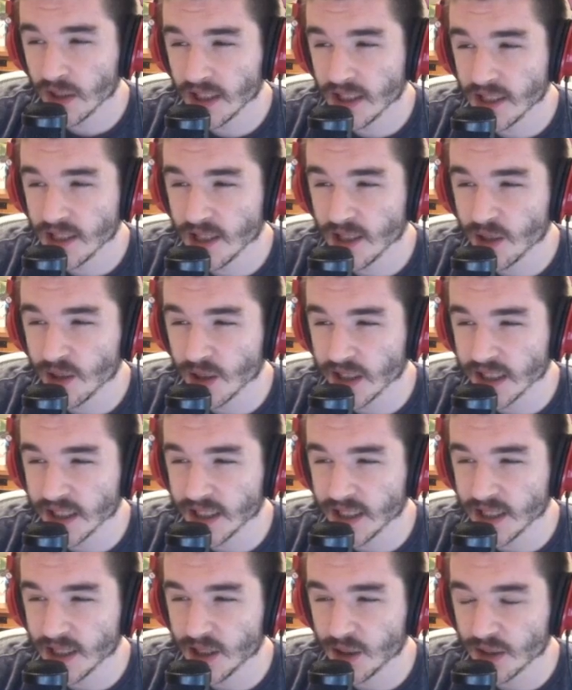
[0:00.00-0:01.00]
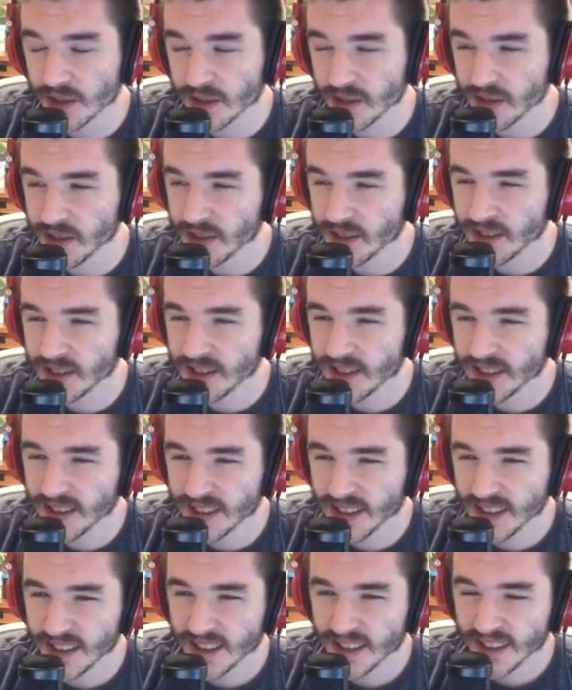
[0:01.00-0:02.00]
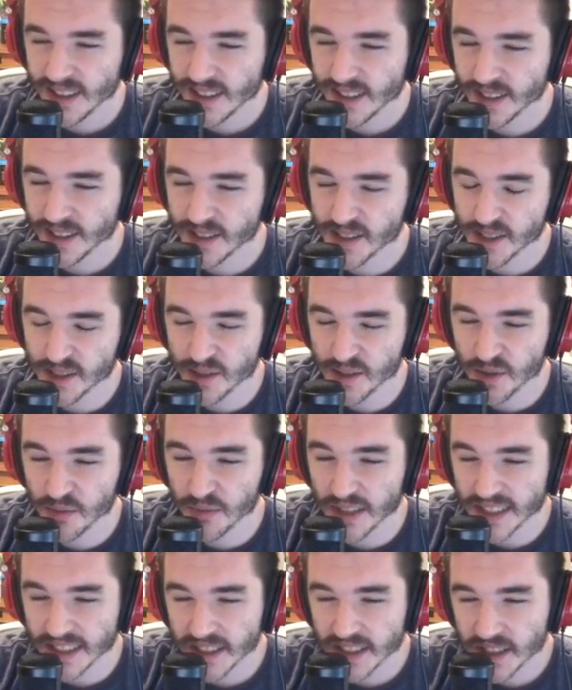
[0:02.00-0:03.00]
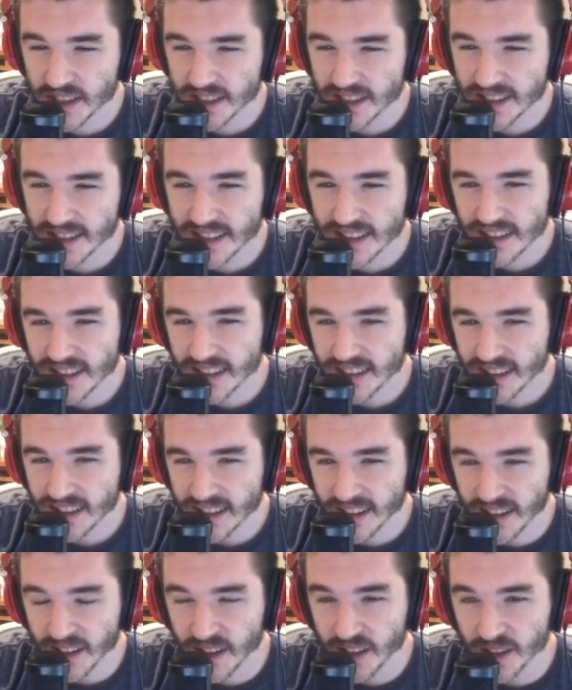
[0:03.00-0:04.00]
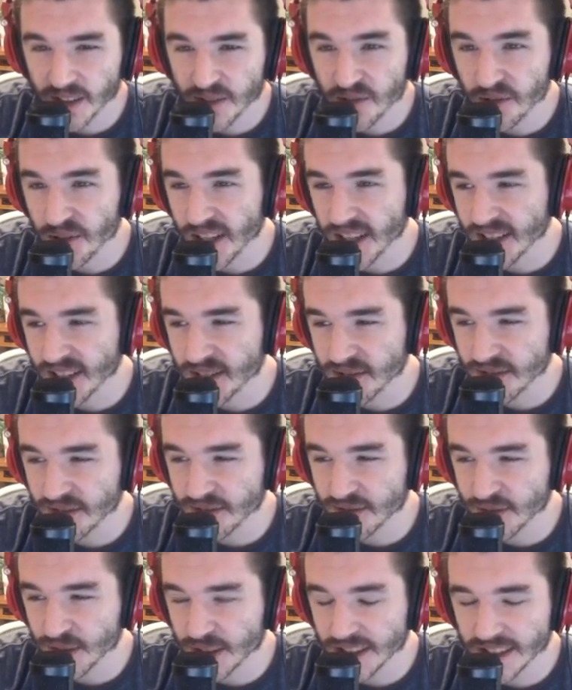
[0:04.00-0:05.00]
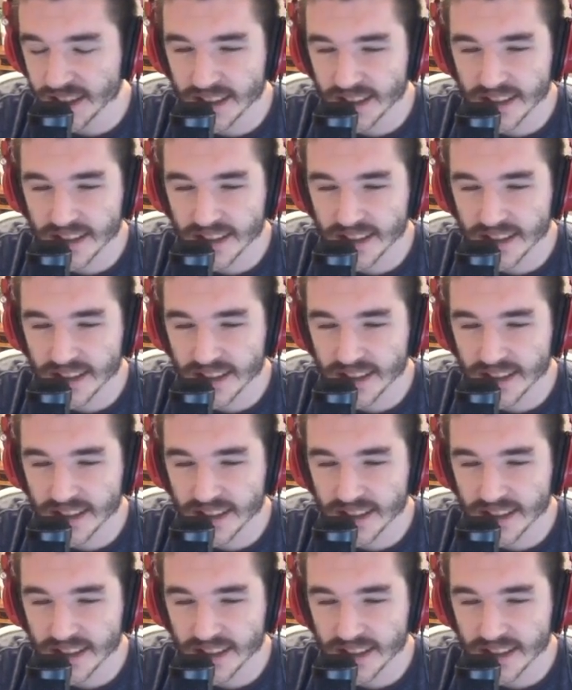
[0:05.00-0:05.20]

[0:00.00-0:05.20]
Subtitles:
to decoy a decoy. It's just too much. They'll get 2 guys for free.